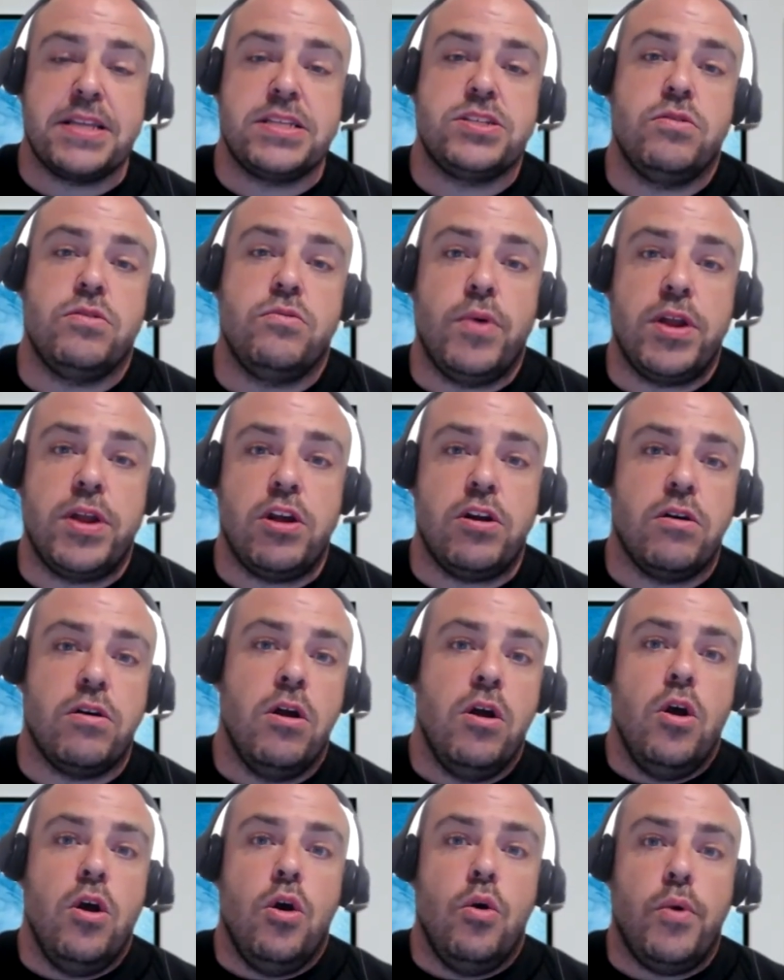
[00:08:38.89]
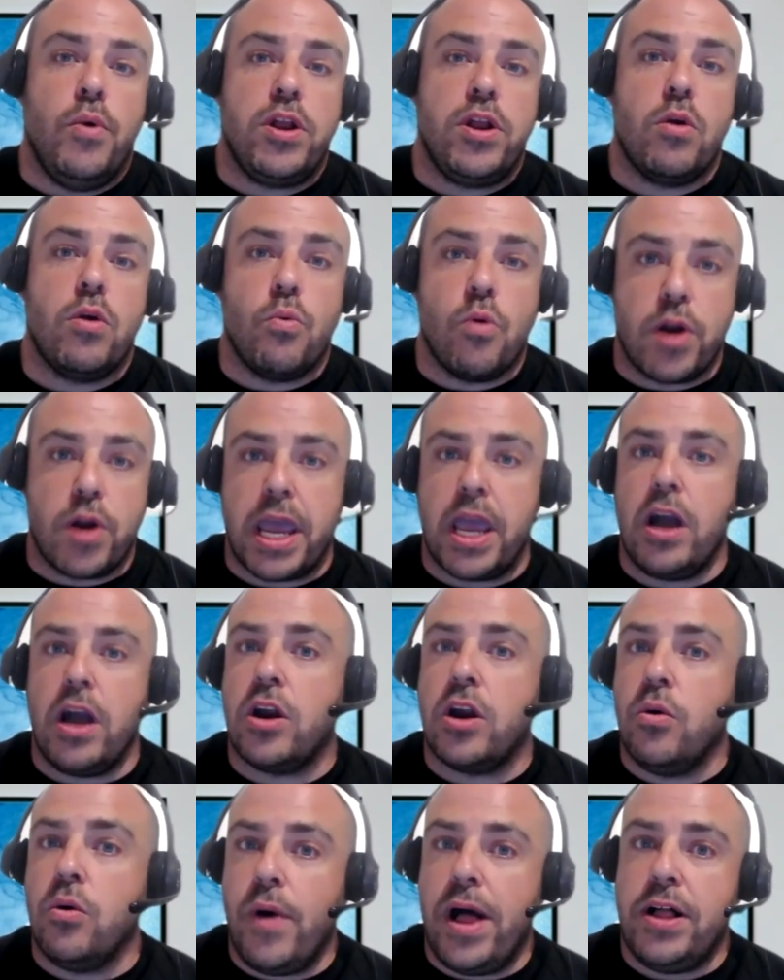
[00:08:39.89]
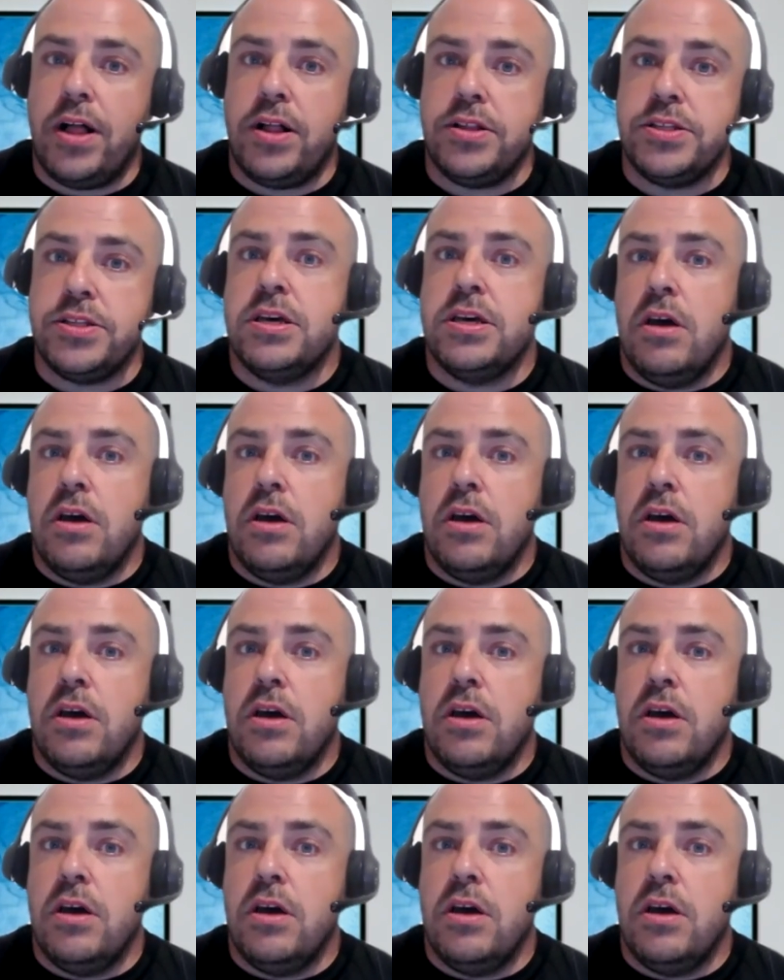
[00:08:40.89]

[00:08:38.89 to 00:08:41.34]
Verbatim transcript: So when you're when you're working on a weld,